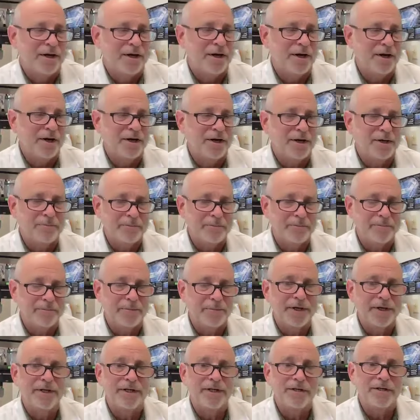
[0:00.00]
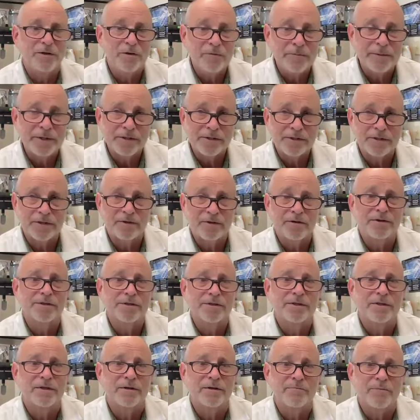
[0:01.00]
but in humans,
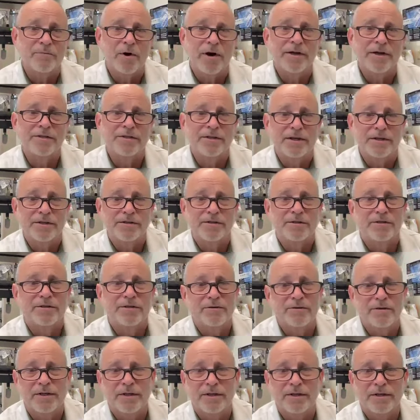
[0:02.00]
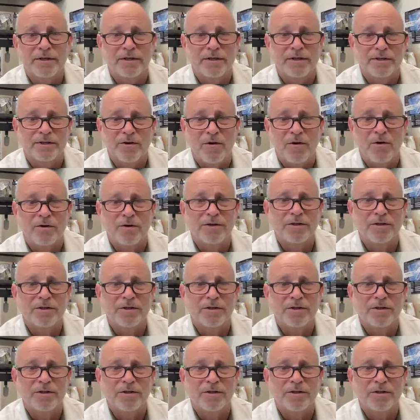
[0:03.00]
there's a process that is called